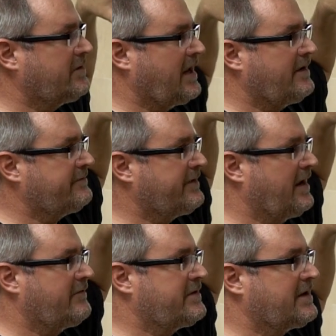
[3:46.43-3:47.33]
have
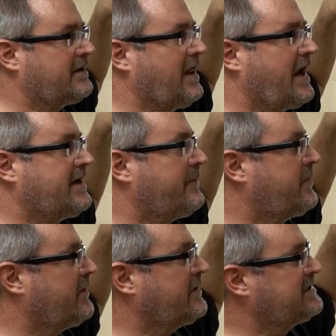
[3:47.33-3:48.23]
everything lined up
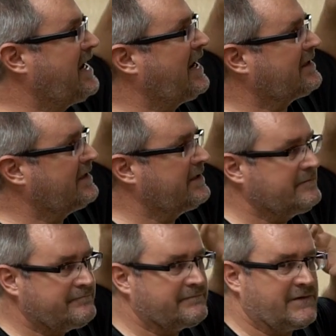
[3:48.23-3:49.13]
here exactly,
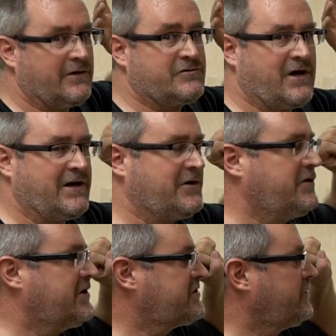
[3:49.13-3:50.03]
trying to do this